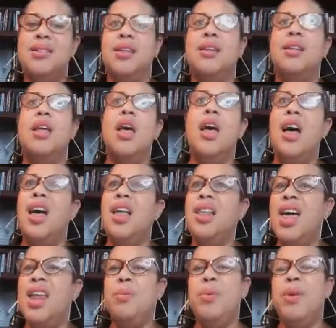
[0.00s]
And a
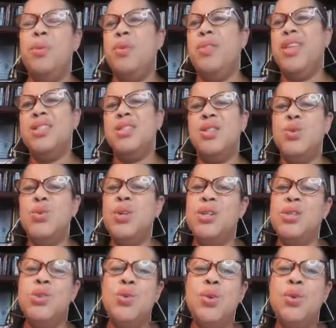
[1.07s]
lot of people that do it
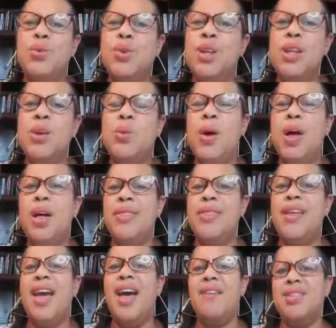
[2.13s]
and do it really well,
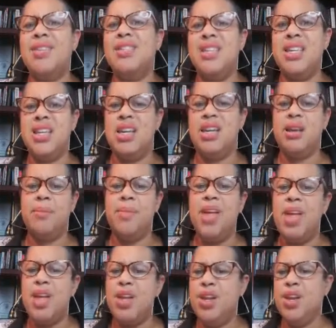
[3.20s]
they have a team.
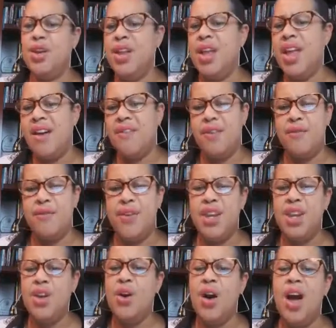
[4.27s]
They have a
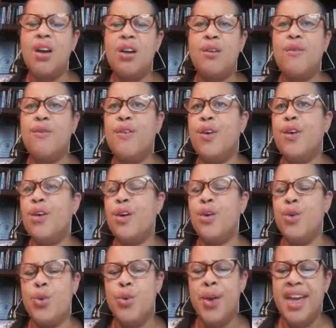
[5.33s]

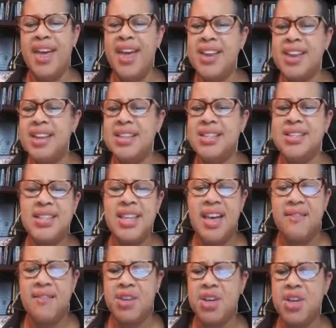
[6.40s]
videographer who edits, they
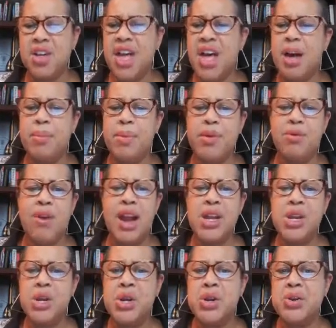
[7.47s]
have a good
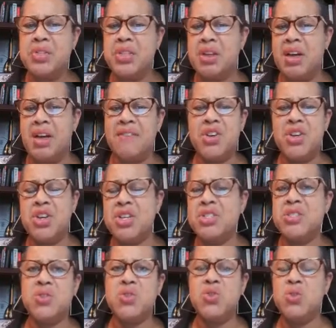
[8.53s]
copywriter, they have a good
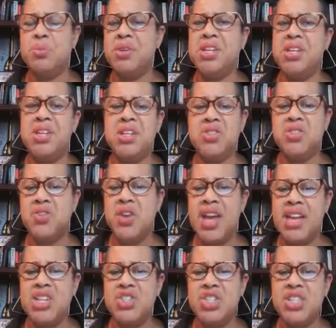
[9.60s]
social media
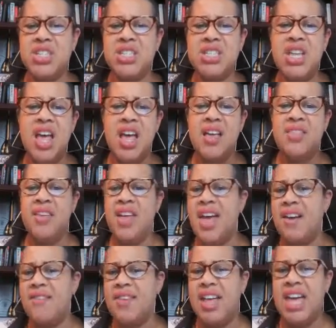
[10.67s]
strategist, they
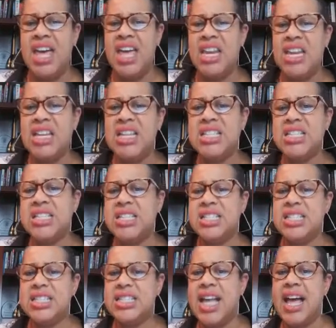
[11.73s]
have an analyst, a
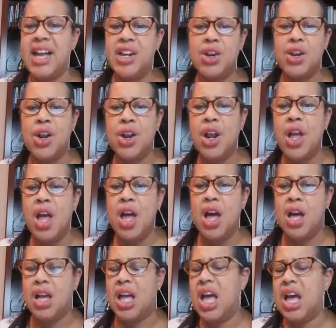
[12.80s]
designer,
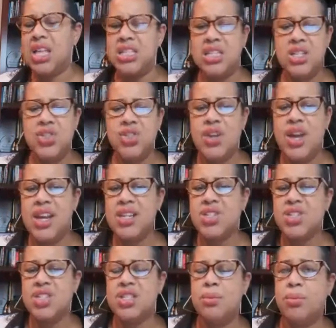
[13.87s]
a content
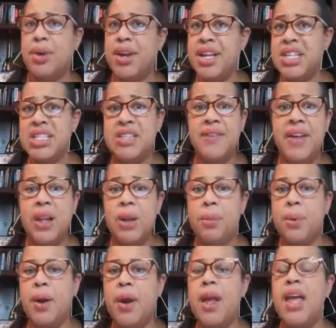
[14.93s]
strategist, a brand
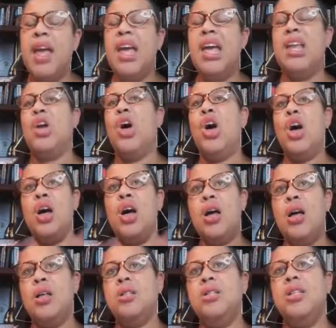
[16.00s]
developer, and
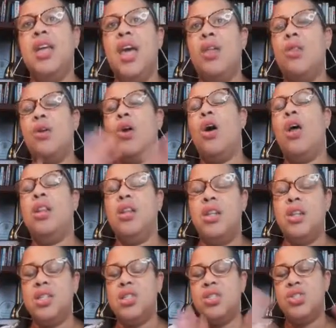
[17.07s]
all together, all of
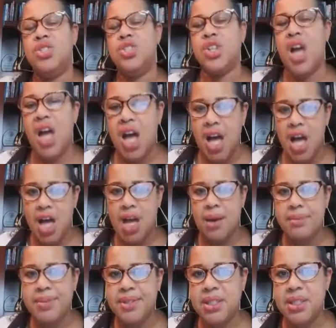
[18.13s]
these
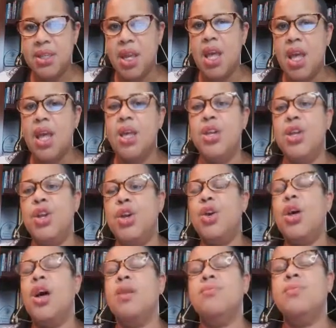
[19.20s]
jobs,
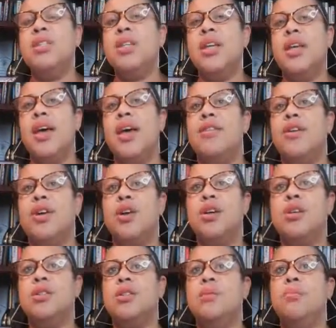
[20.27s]
come together
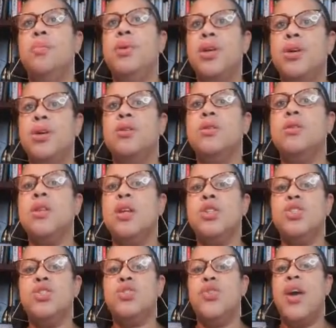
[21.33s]
to build a
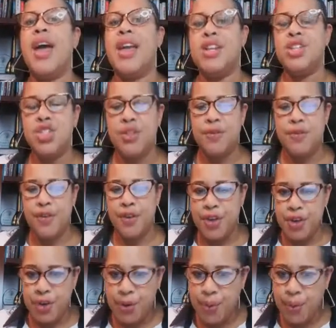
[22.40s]
strategy for
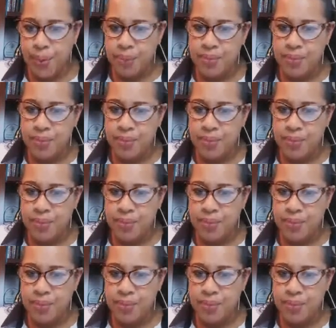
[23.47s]
you.